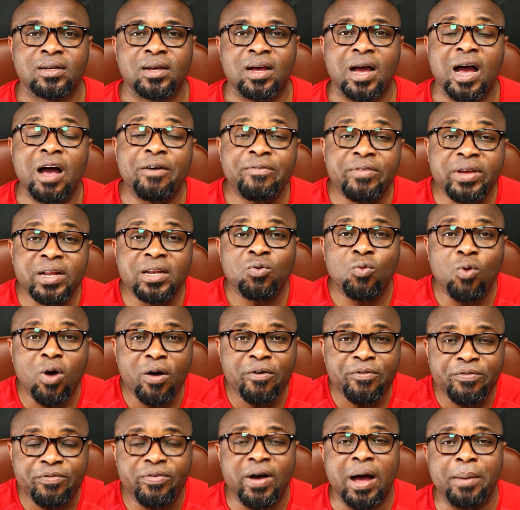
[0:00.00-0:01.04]
Having
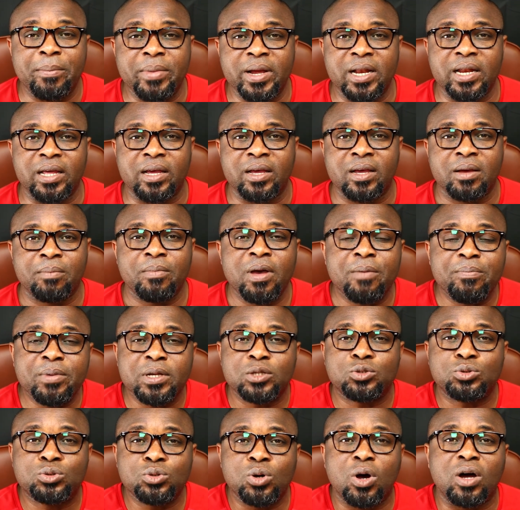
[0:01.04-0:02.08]
one family,
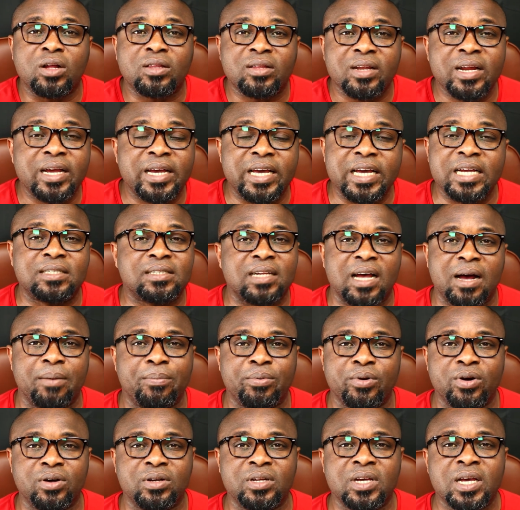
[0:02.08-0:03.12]
maybe 2 or 3 kids
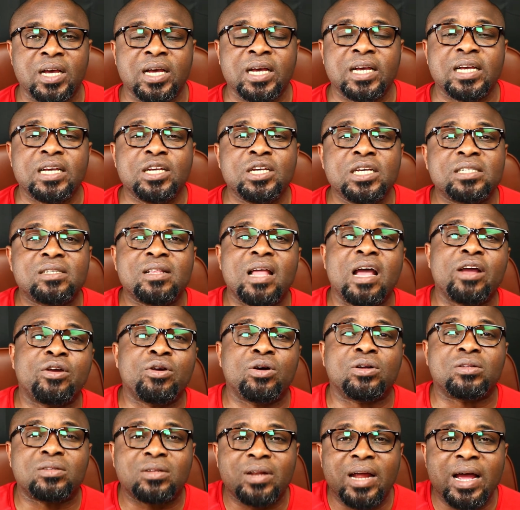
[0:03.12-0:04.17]
abroad, is like
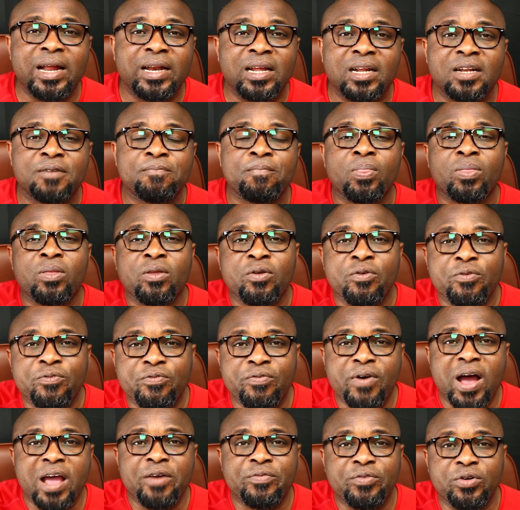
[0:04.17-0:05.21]
you're training
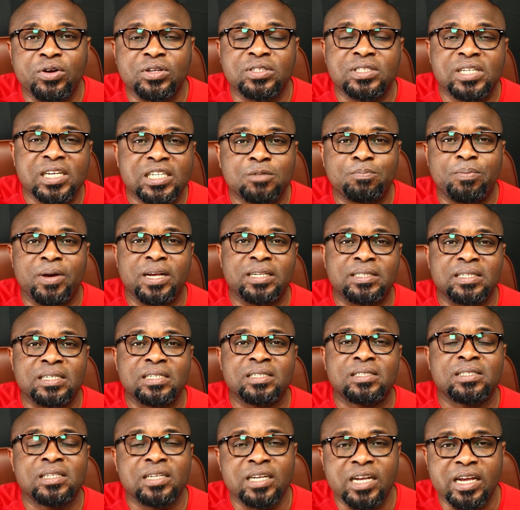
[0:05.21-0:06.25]
5 or 6
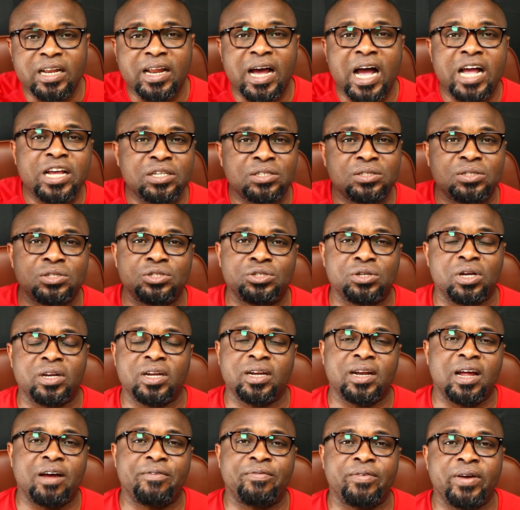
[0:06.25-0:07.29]
persons in high institution
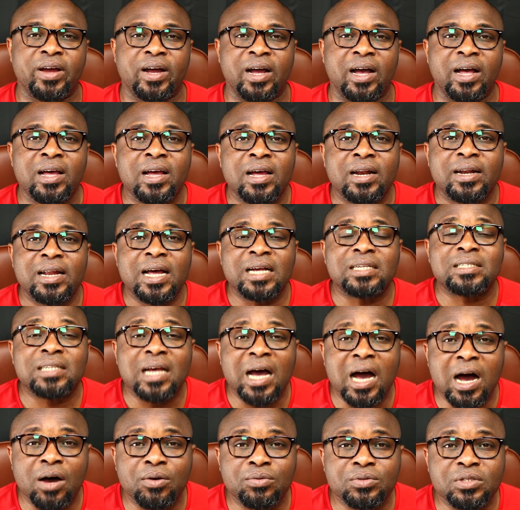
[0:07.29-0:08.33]
in Africa. That's
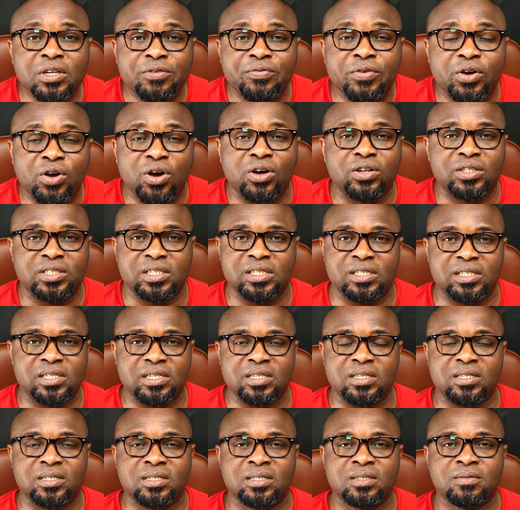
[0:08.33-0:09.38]
how difficult it
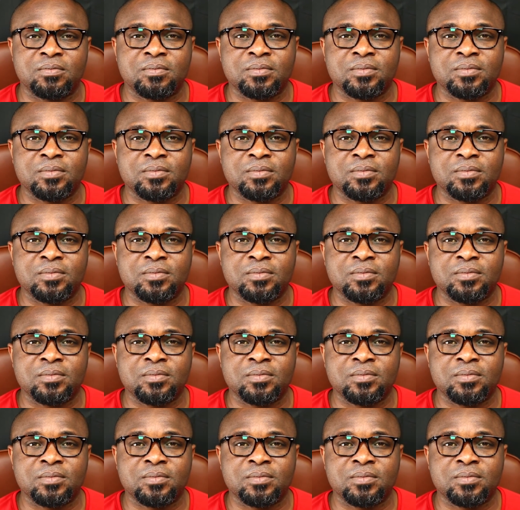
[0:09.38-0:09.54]
is.